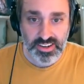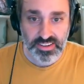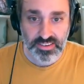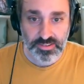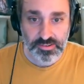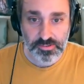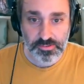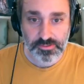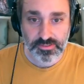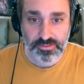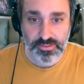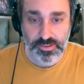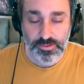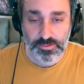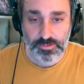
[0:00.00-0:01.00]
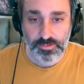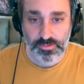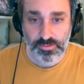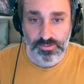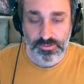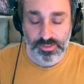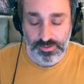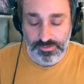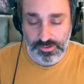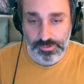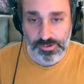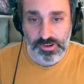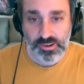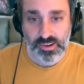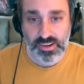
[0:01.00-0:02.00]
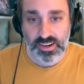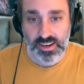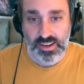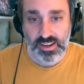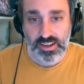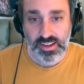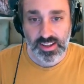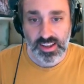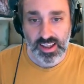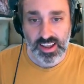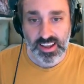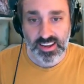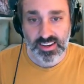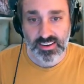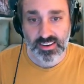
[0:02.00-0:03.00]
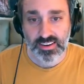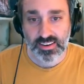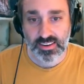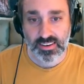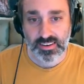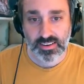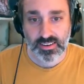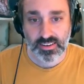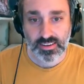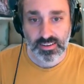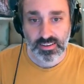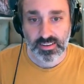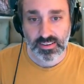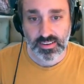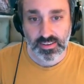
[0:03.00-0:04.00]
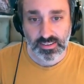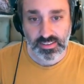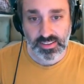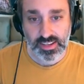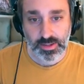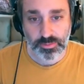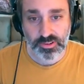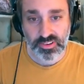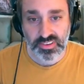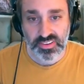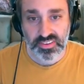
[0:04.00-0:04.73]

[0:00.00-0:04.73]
So the viewer add labels.